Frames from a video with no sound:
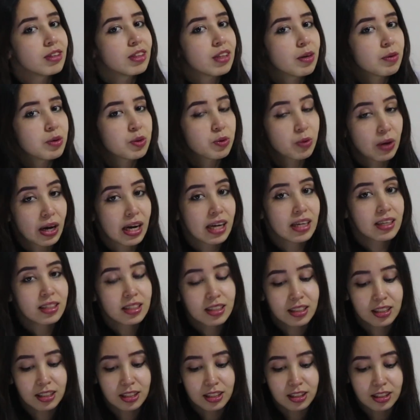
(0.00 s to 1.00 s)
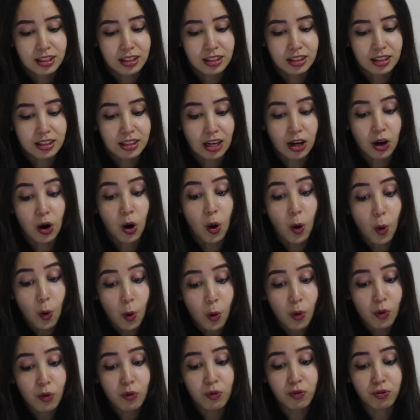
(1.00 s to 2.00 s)
that was great they're
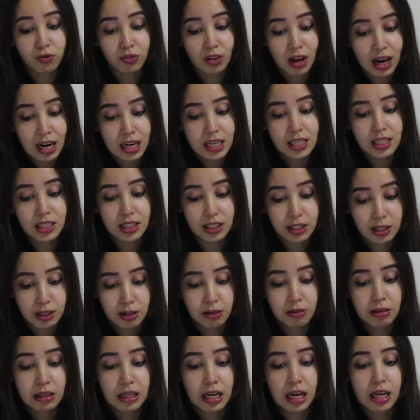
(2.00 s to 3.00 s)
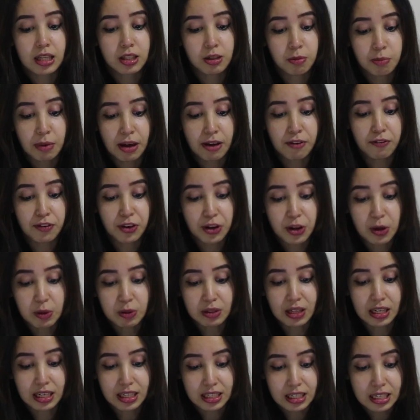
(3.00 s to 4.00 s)
all flying to Korea to make
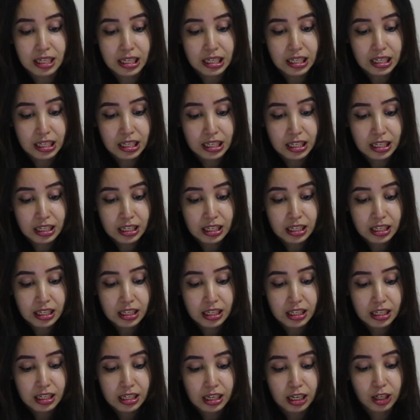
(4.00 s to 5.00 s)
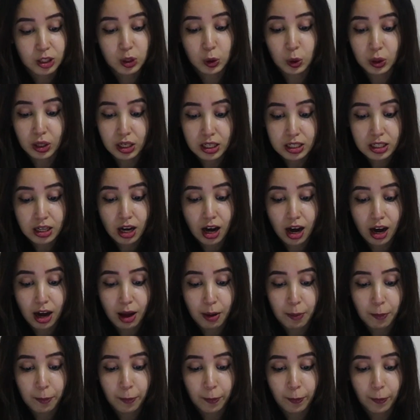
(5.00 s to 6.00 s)
video like this. Enjoyed it
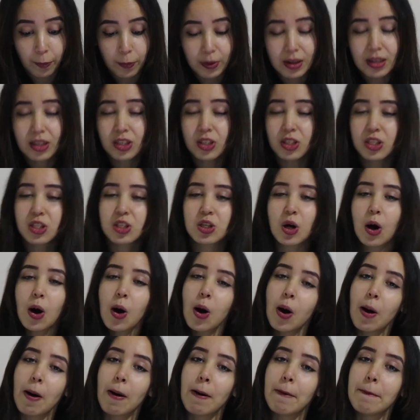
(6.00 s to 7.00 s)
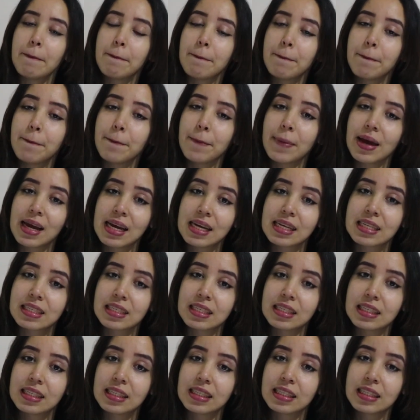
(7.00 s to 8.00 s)
time. This is just
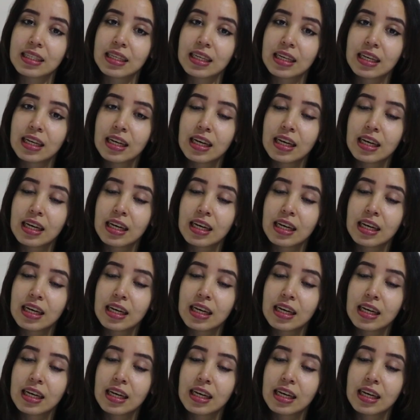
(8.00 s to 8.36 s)
amazing.